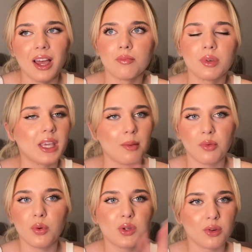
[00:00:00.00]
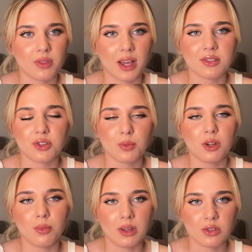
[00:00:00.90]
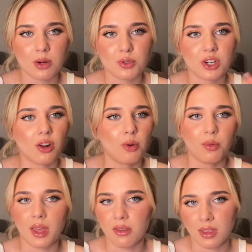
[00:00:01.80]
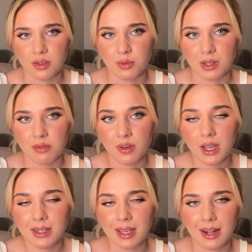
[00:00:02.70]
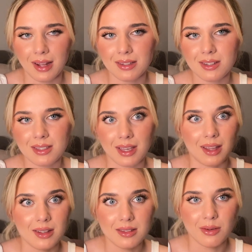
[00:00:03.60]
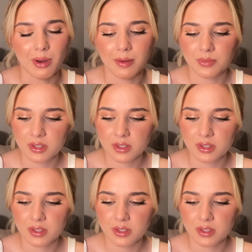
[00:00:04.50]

But yeah, before we do all of that, social media will be in the description along with anything else you need to find, and let's just get into it.